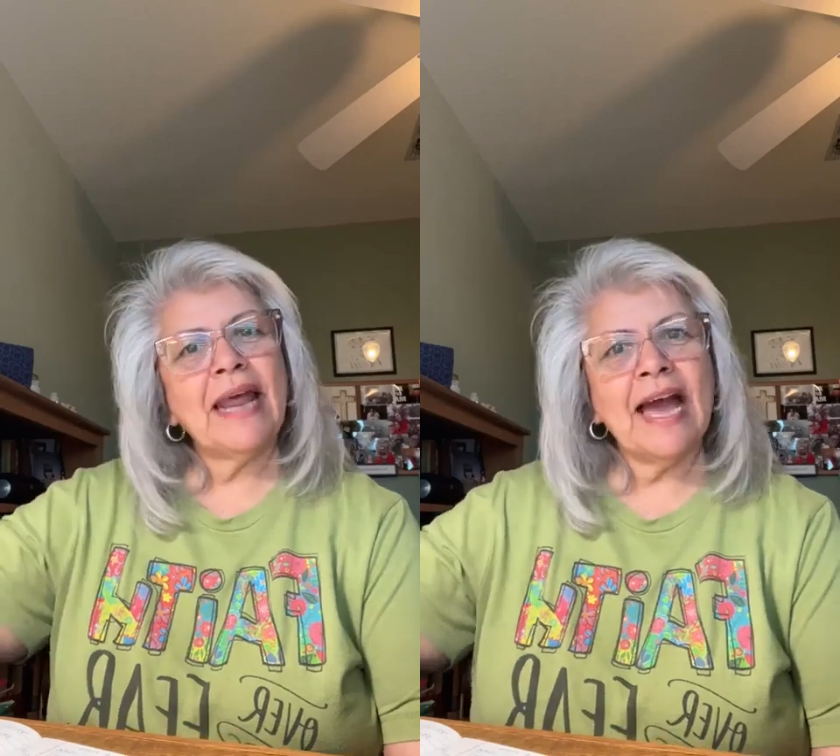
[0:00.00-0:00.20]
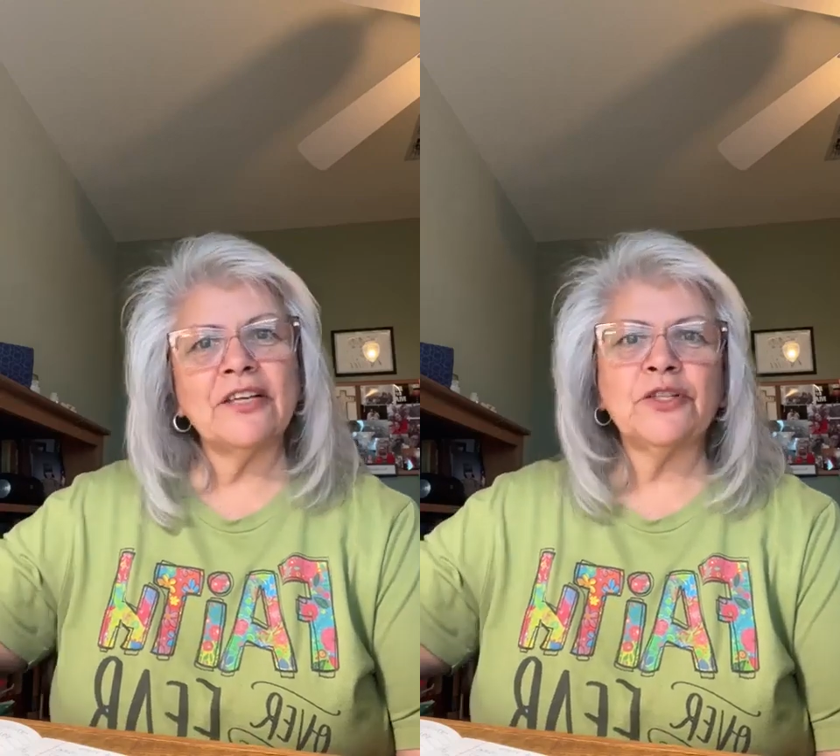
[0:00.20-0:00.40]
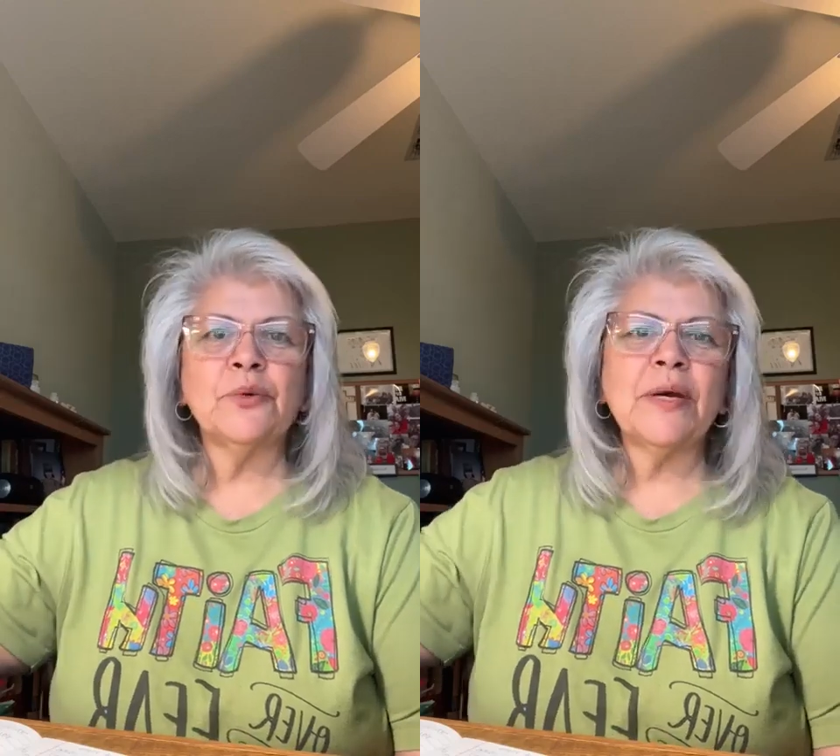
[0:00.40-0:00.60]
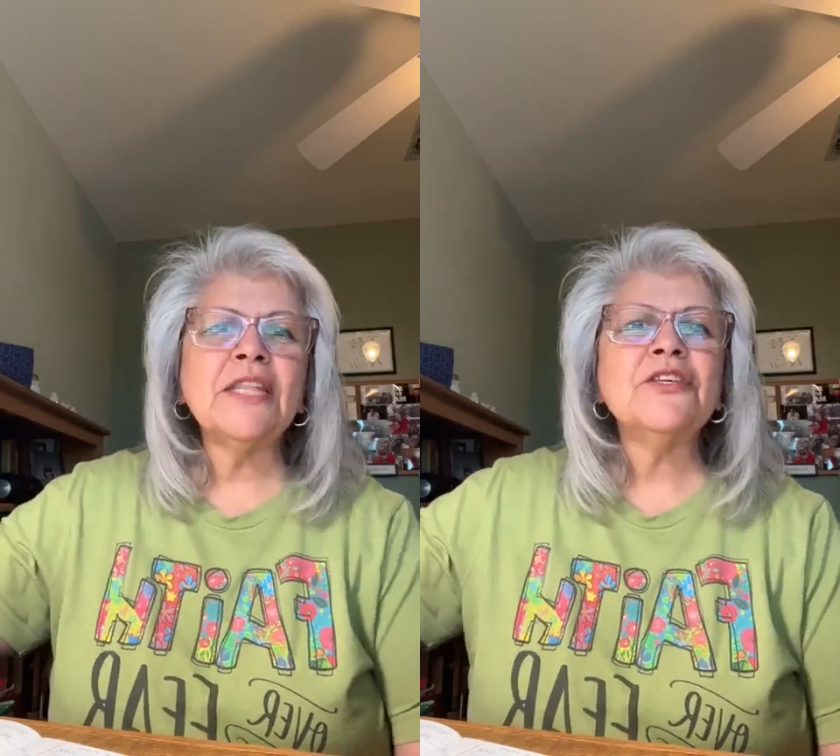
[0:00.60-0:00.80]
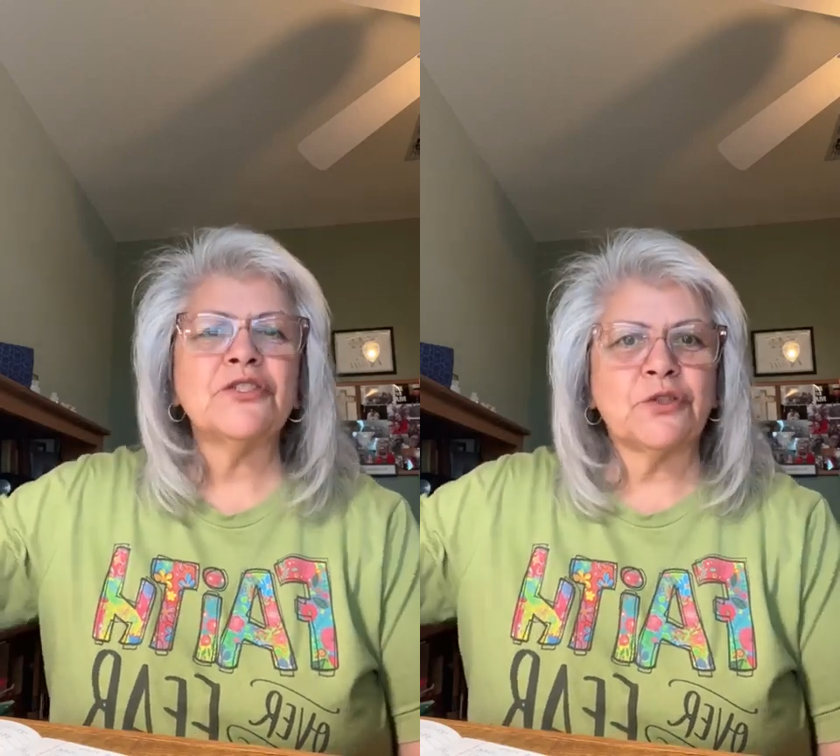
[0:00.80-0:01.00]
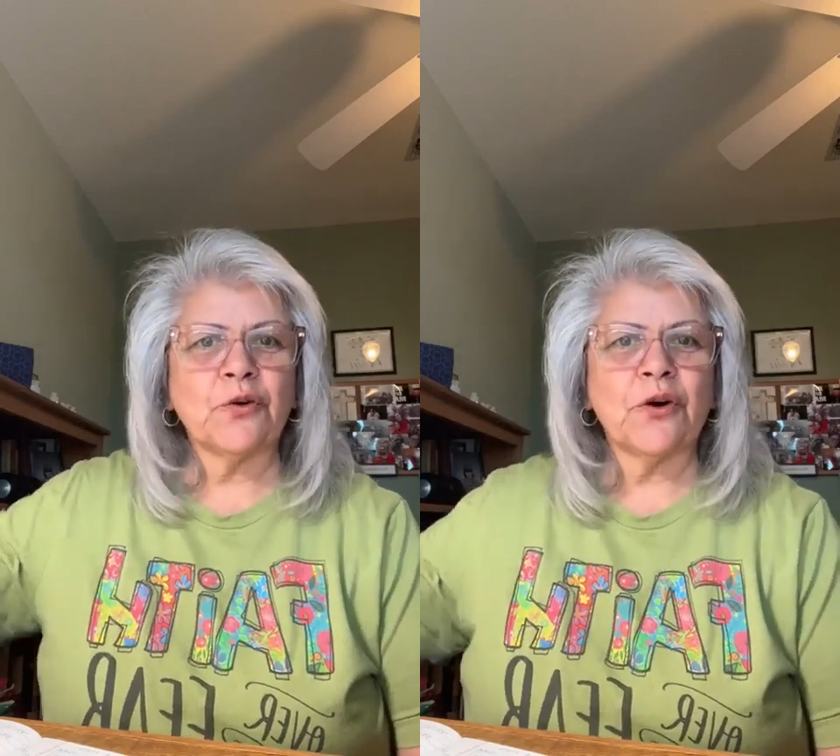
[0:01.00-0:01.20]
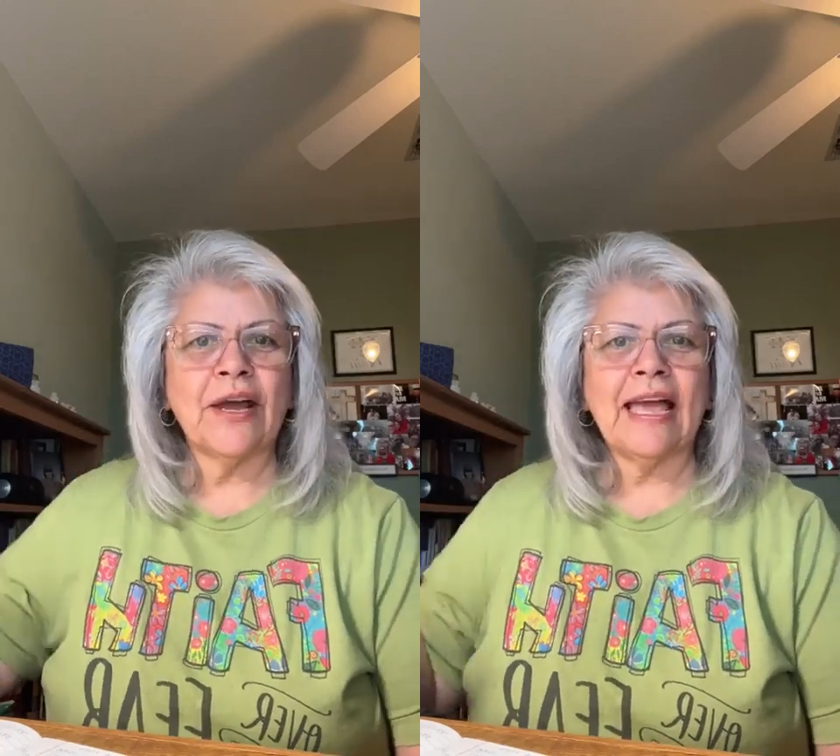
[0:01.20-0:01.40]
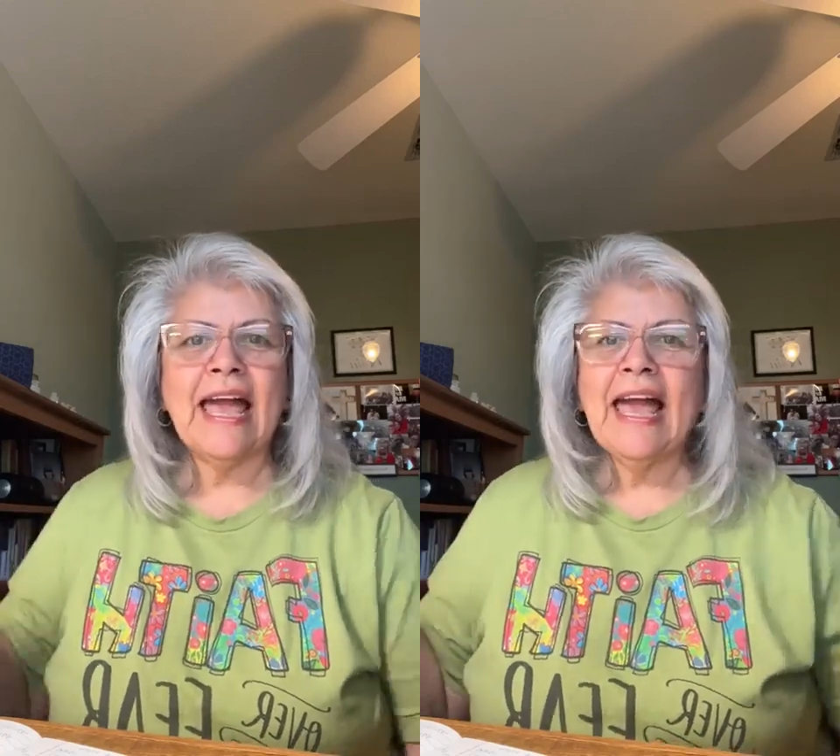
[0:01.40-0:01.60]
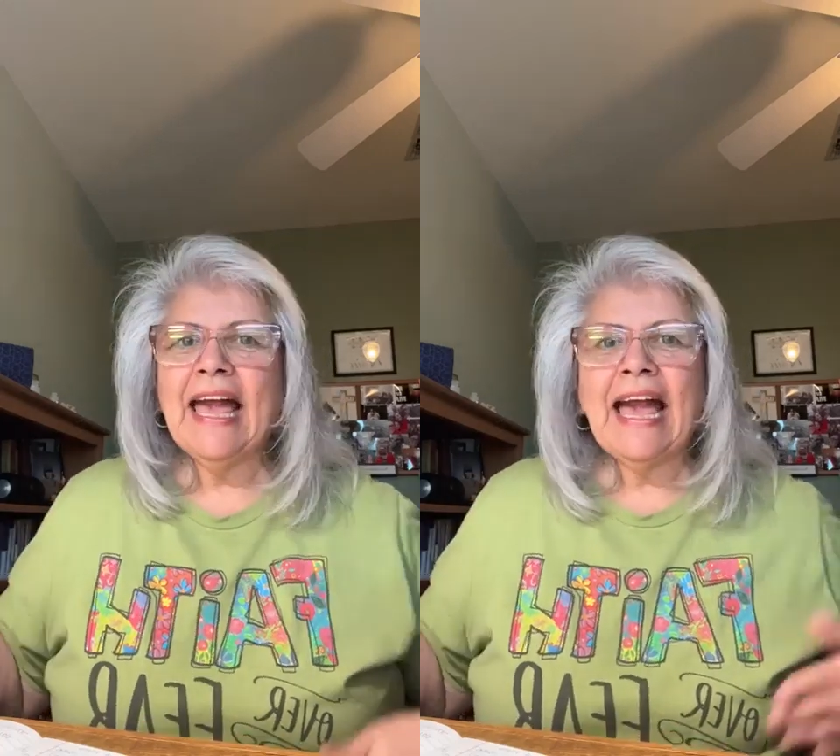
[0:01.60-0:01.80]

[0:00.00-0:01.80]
But as you read this story,